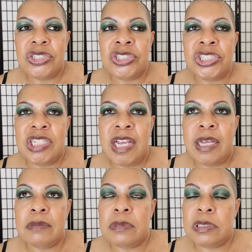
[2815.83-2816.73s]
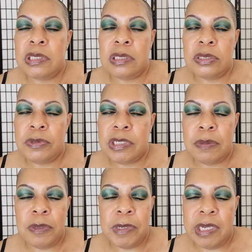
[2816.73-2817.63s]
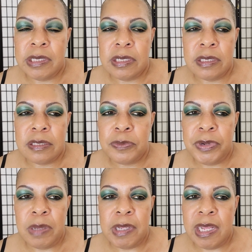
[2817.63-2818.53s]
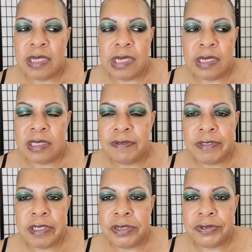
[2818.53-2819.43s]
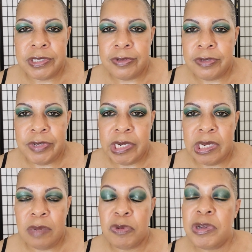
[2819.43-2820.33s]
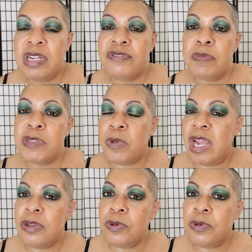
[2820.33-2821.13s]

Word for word: she had she's always coming up with ideas. She probably has like seven series running right now, but one of them is why you